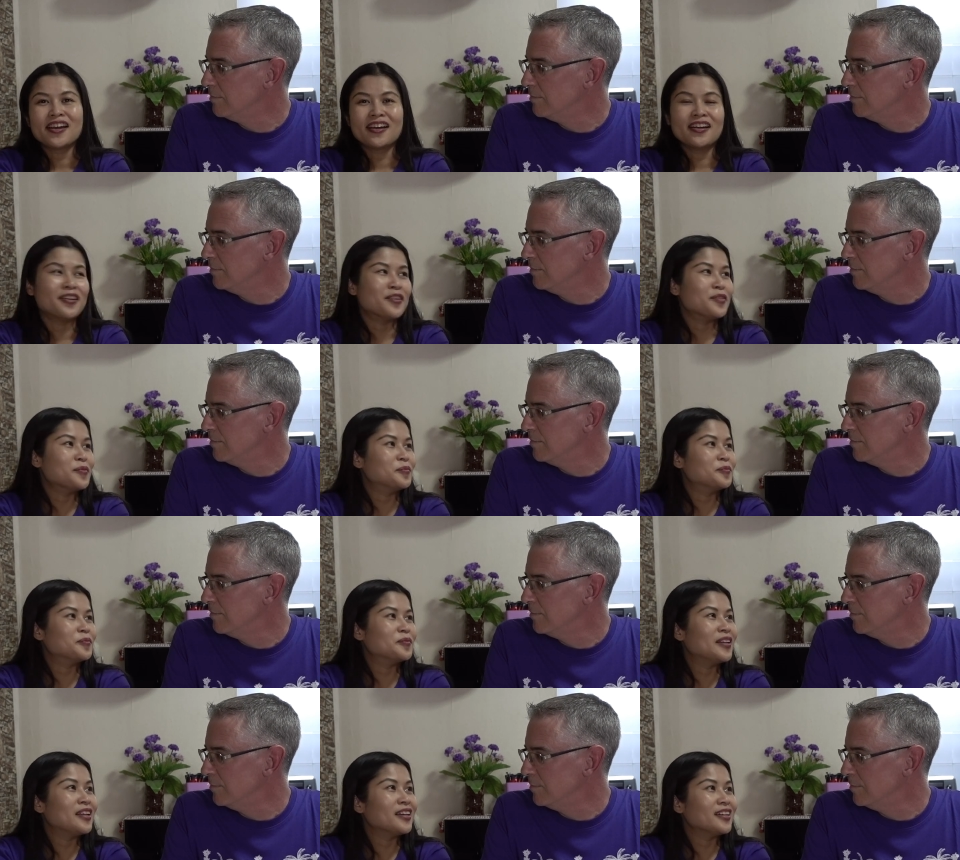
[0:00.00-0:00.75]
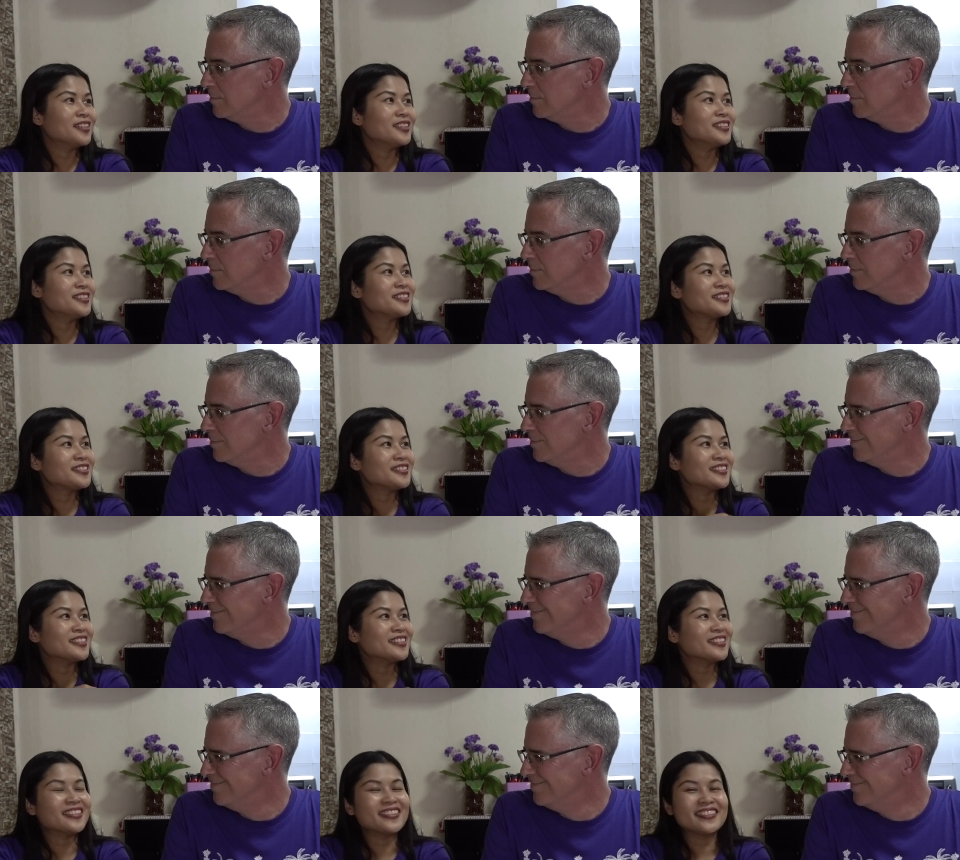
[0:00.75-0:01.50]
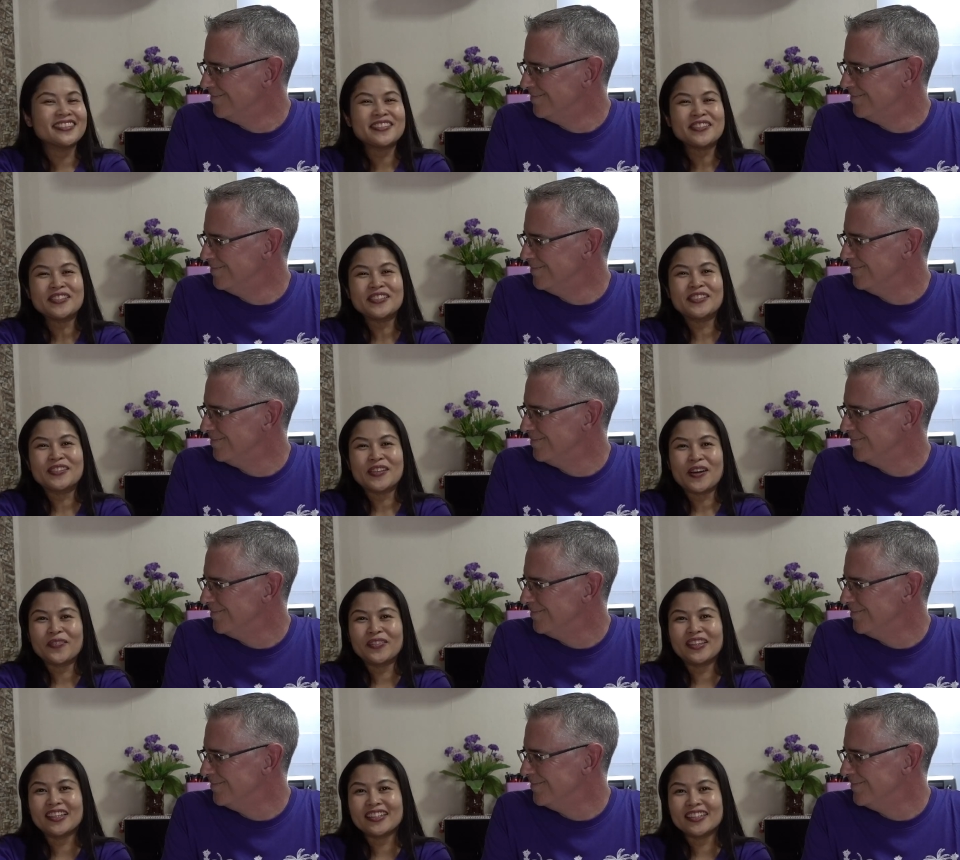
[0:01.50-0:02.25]
Speaker 1: um, like uh, don't
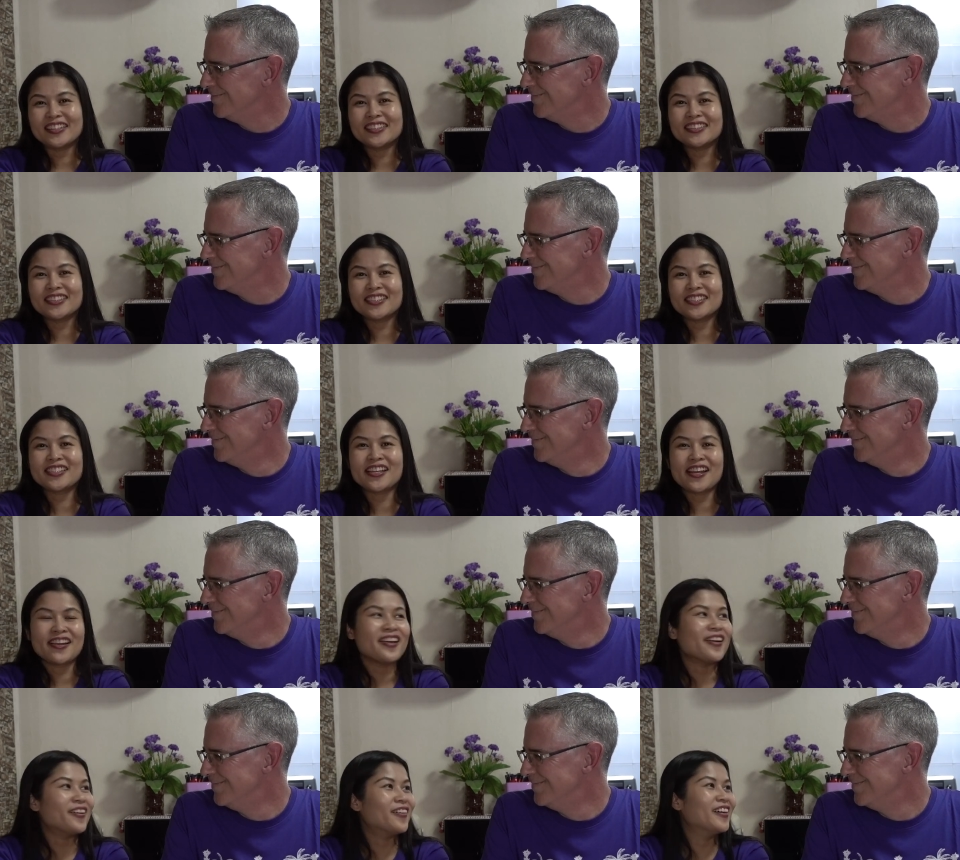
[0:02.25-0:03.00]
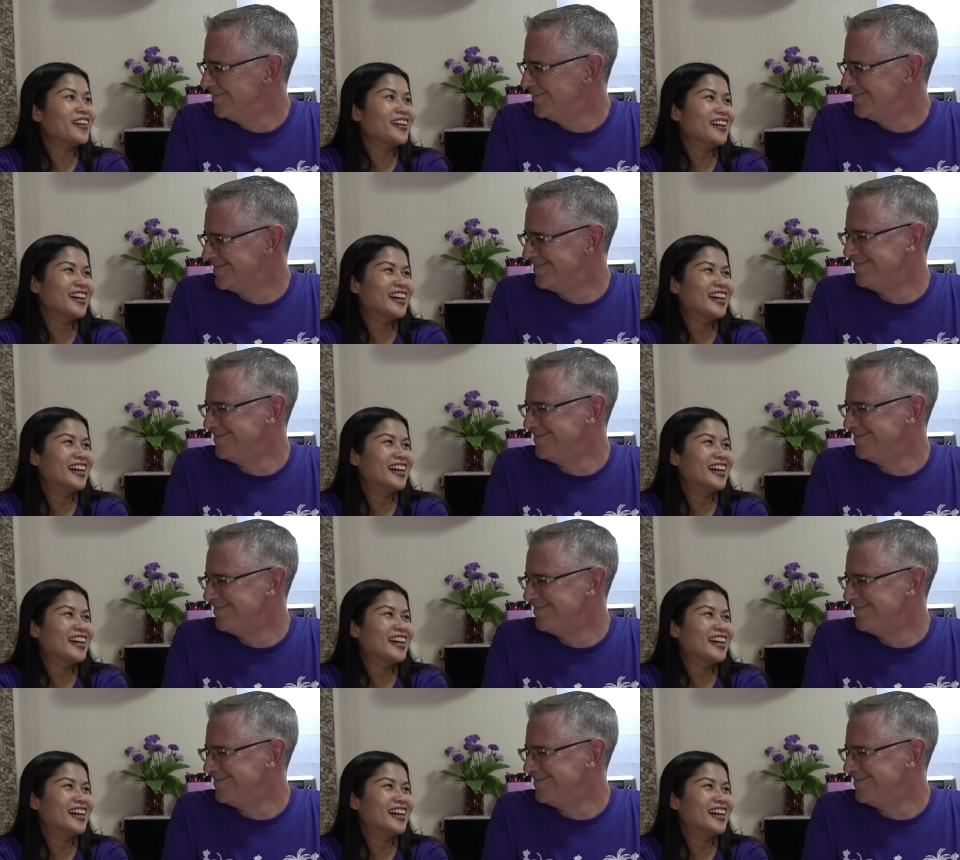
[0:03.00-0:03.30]
stop the, the channel.